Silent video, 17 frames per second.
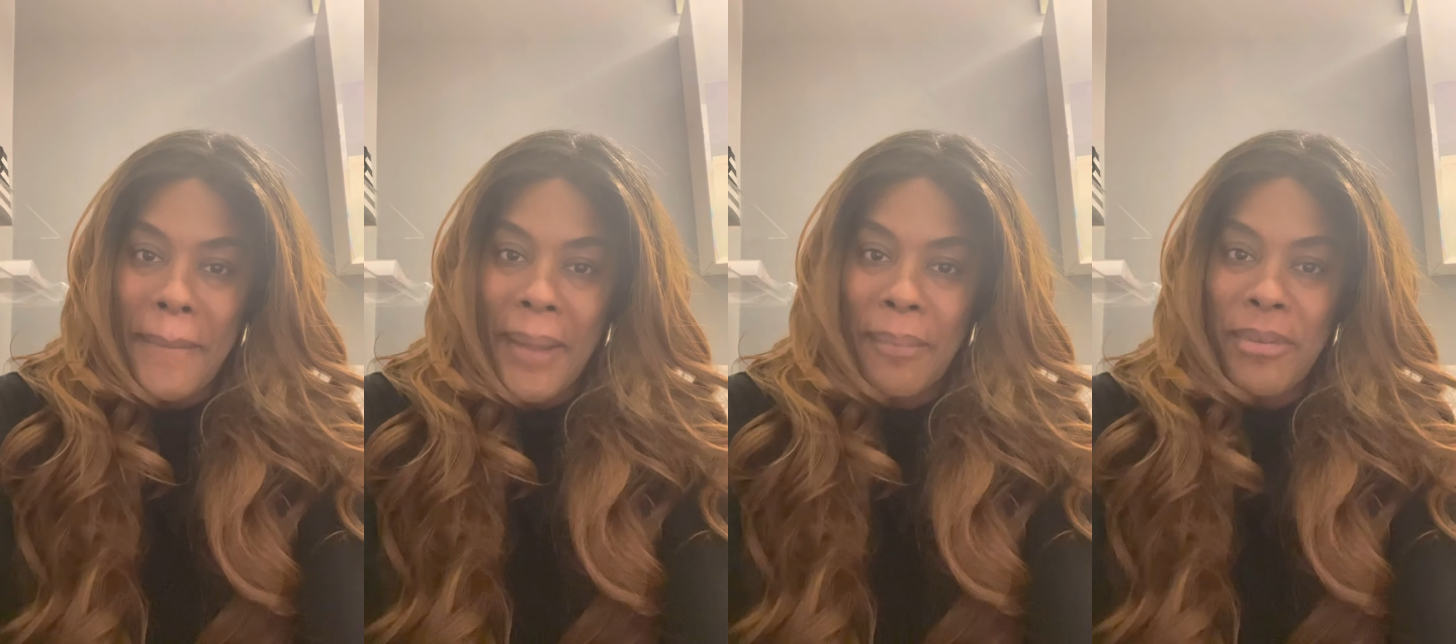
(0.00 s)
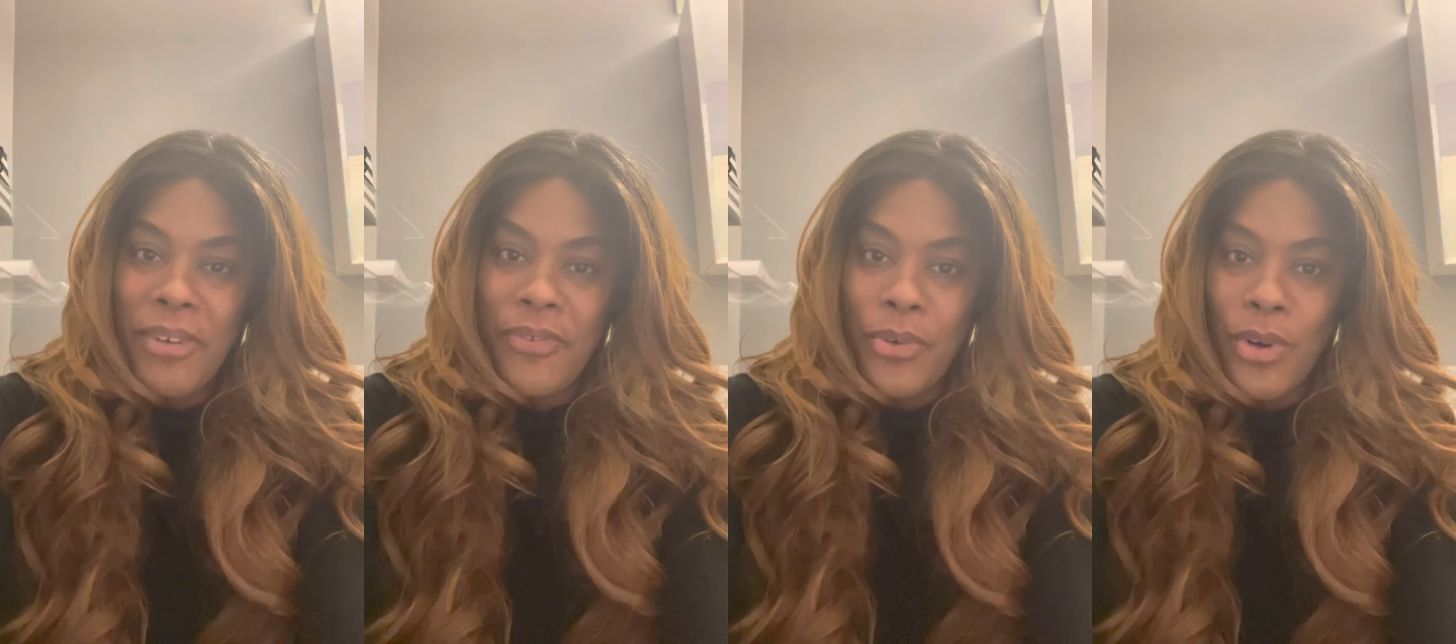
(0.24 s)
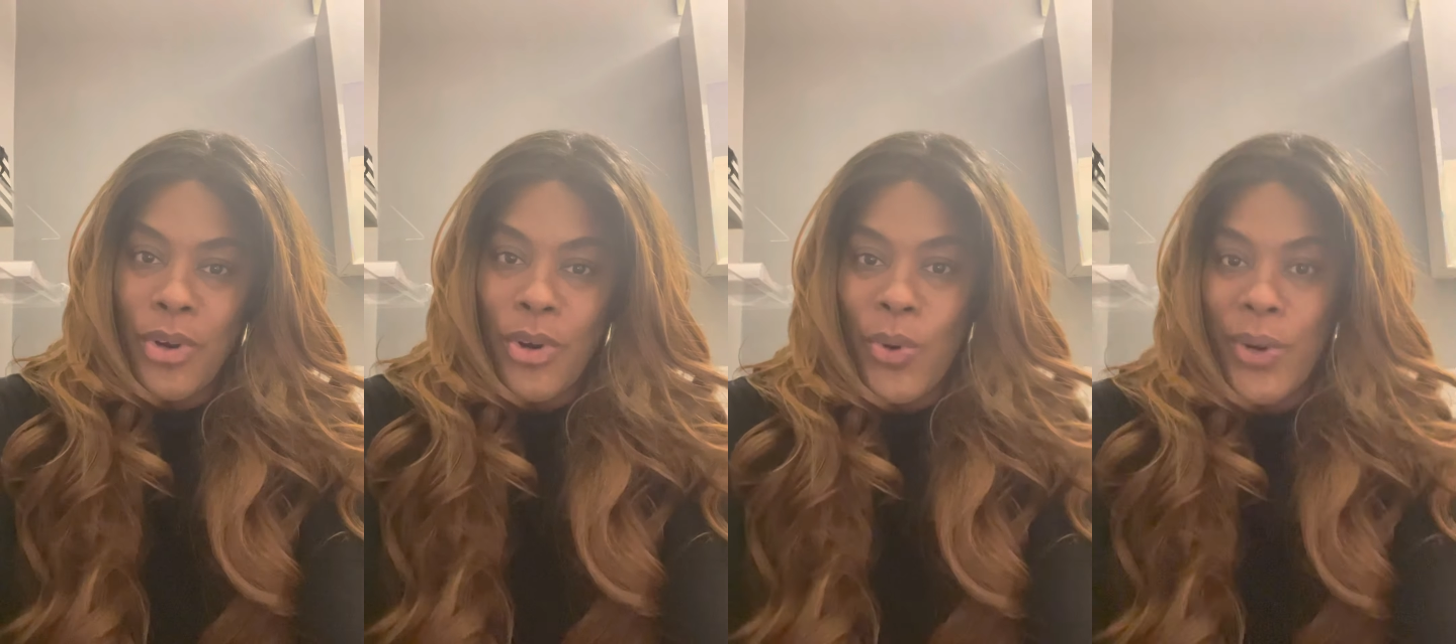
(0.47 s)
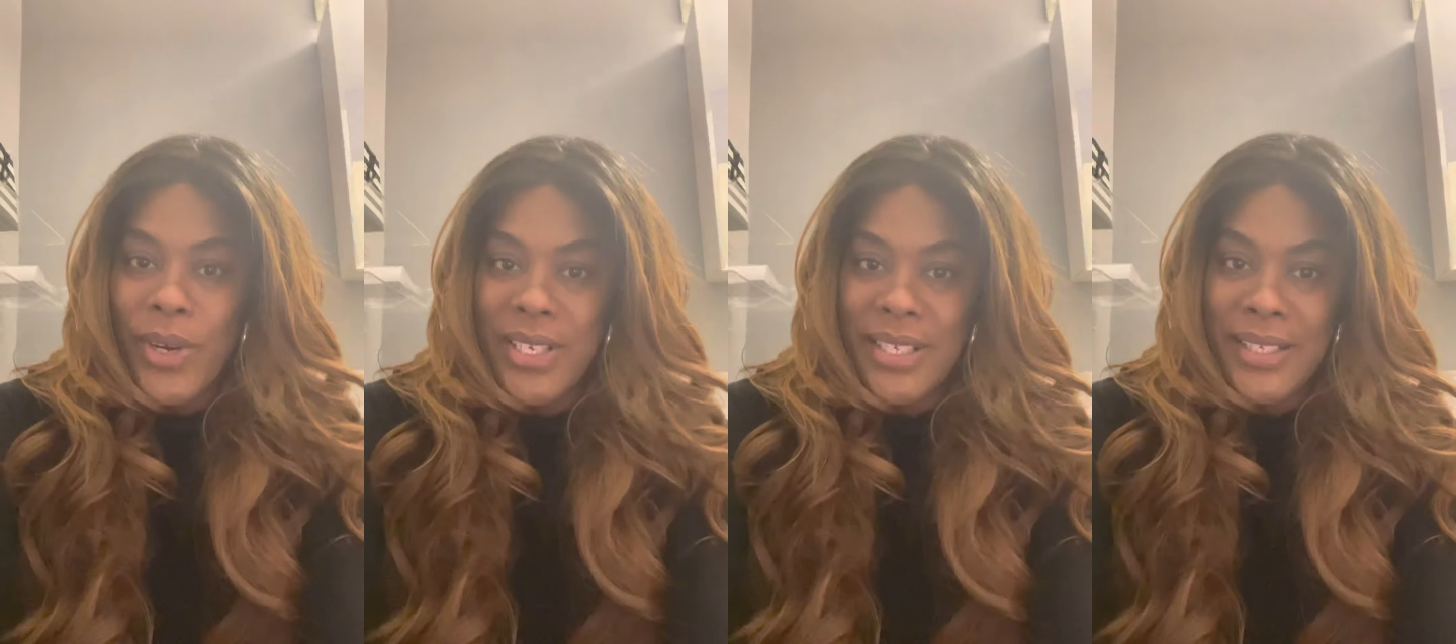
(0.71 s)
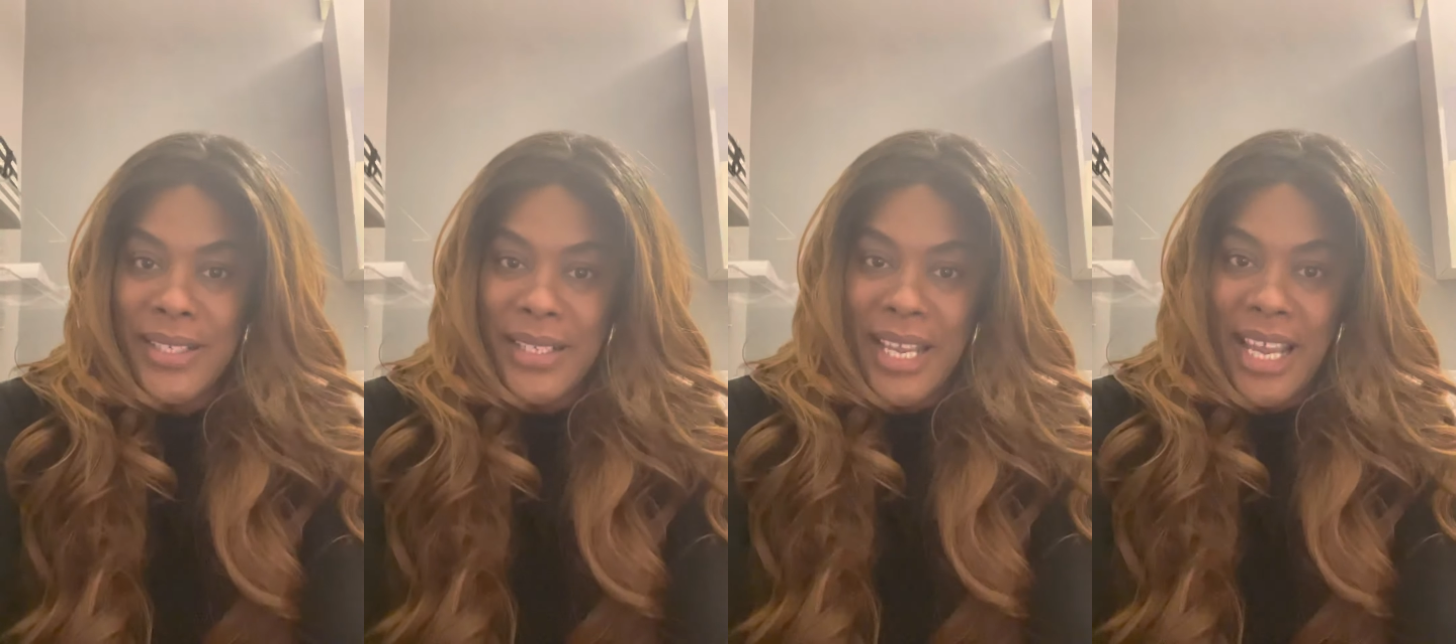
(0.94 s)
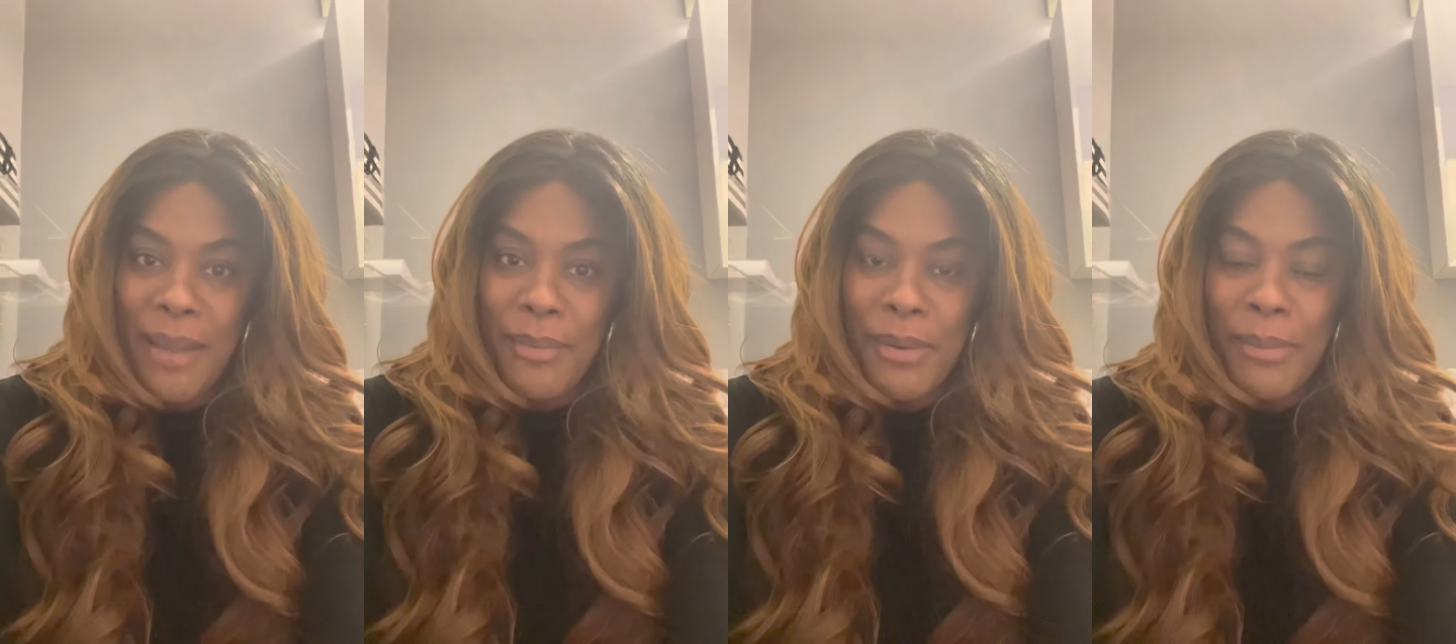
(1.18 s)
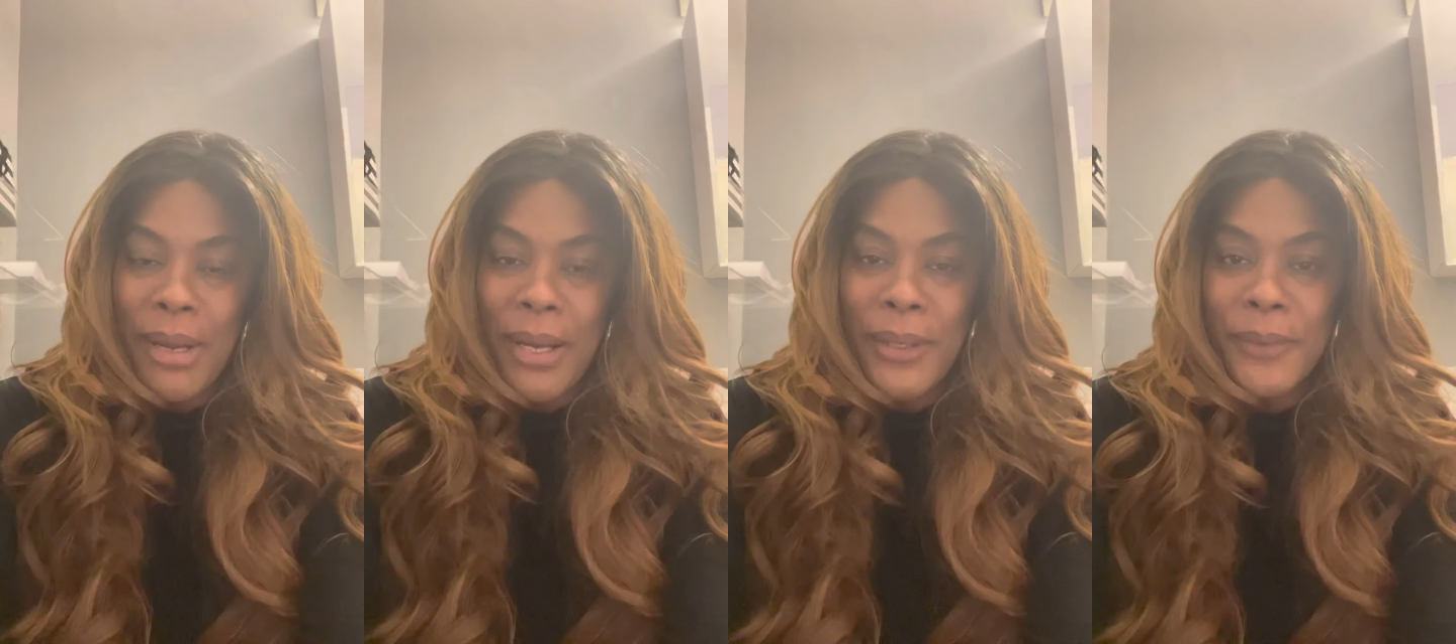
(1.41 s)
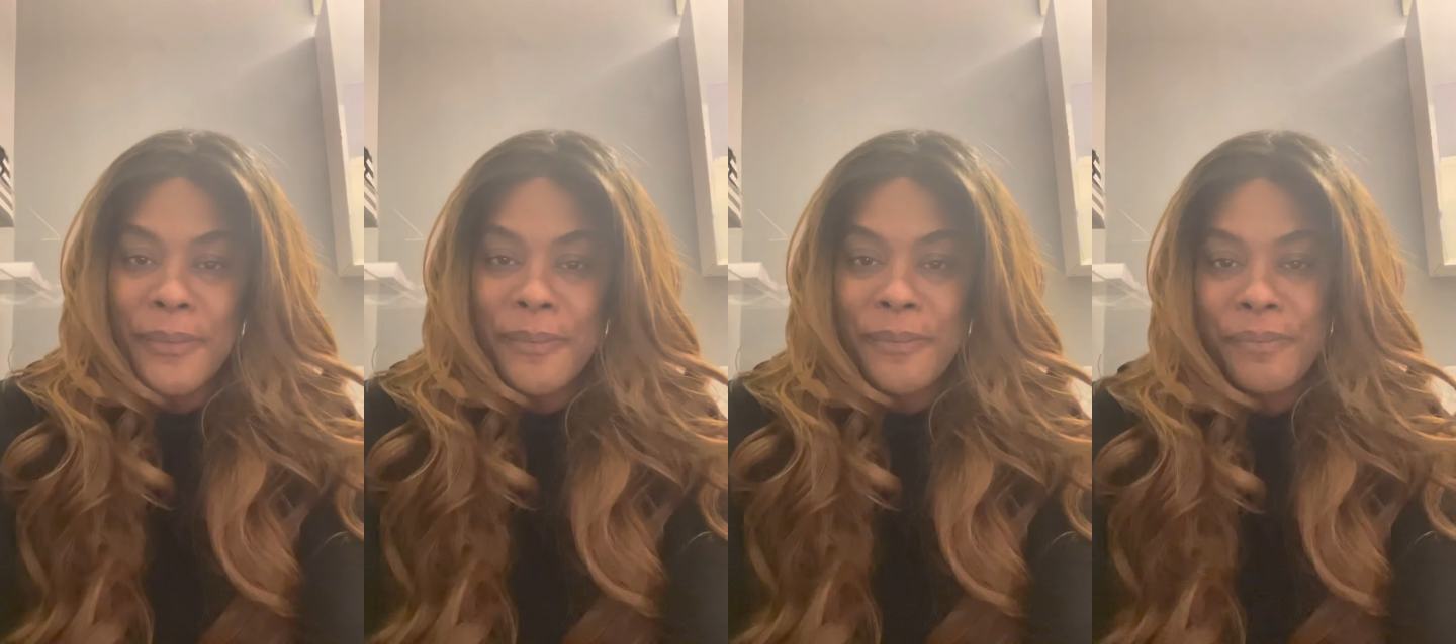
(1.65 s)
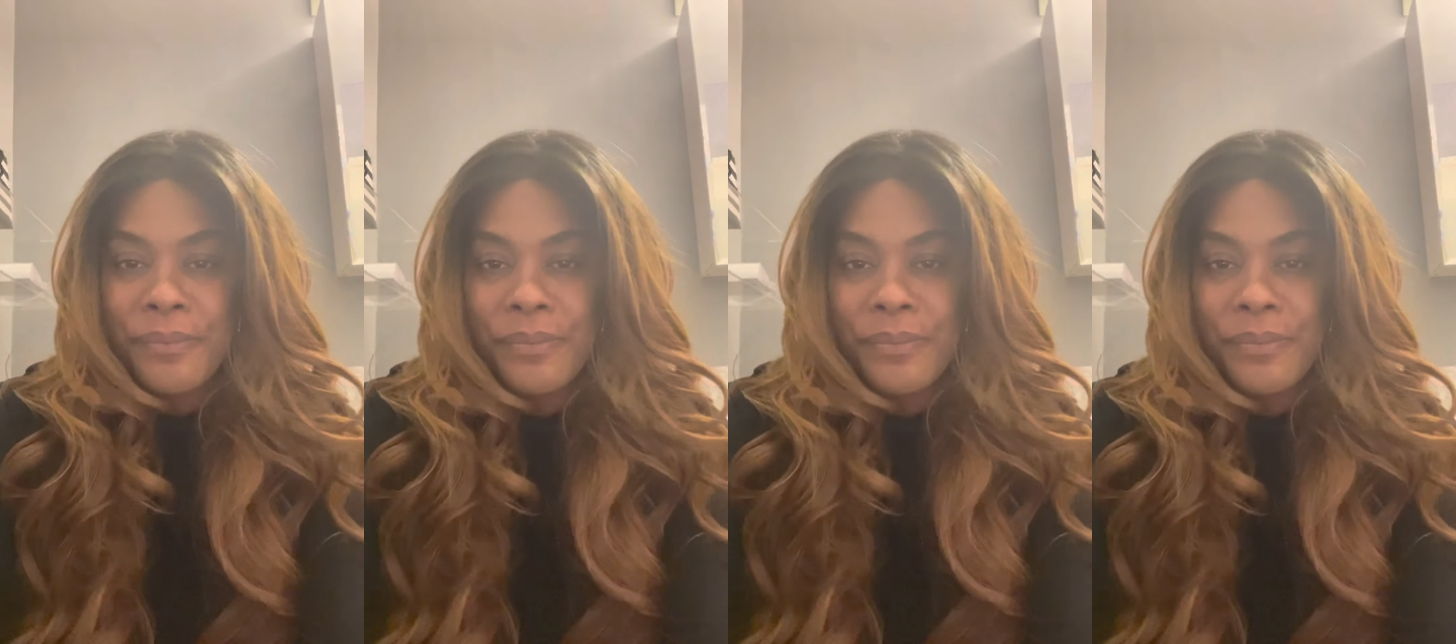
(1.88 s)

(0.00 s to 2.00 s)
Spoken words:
before horses came about.